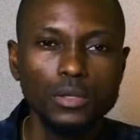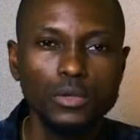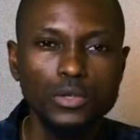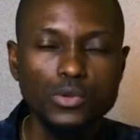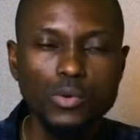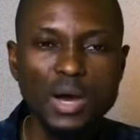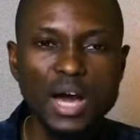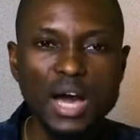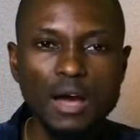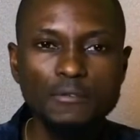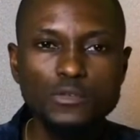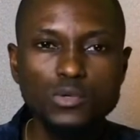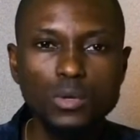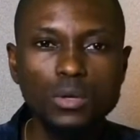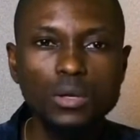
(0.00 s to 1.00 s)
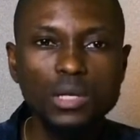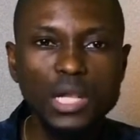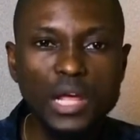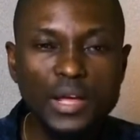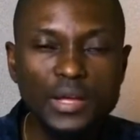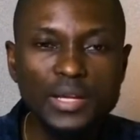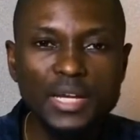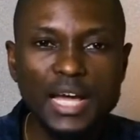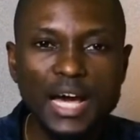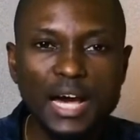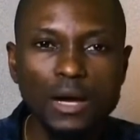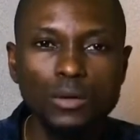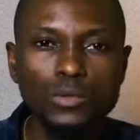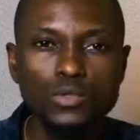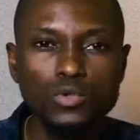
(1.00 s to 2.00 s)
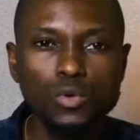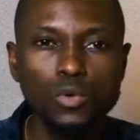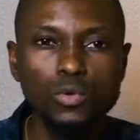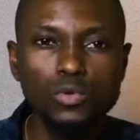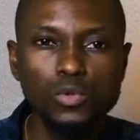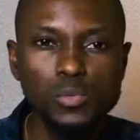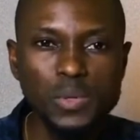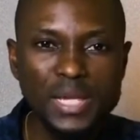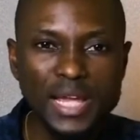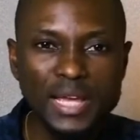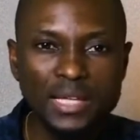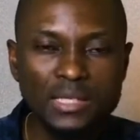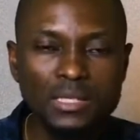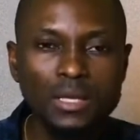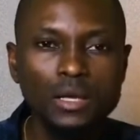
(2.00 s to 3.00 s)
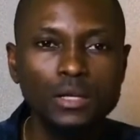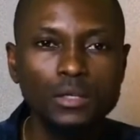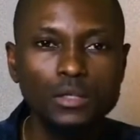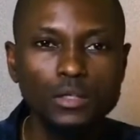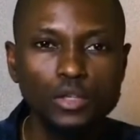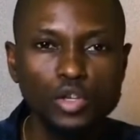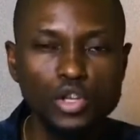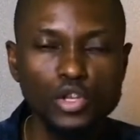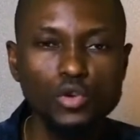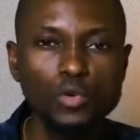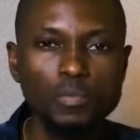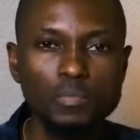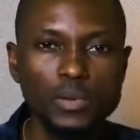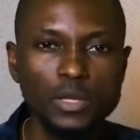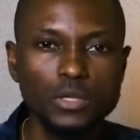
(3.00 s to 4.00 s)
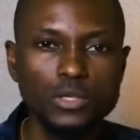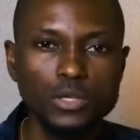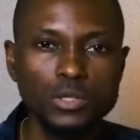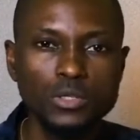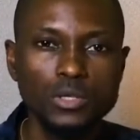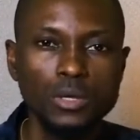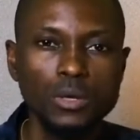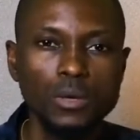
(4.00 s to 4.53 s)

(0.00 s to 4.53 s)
You have to learn how to create new pictures.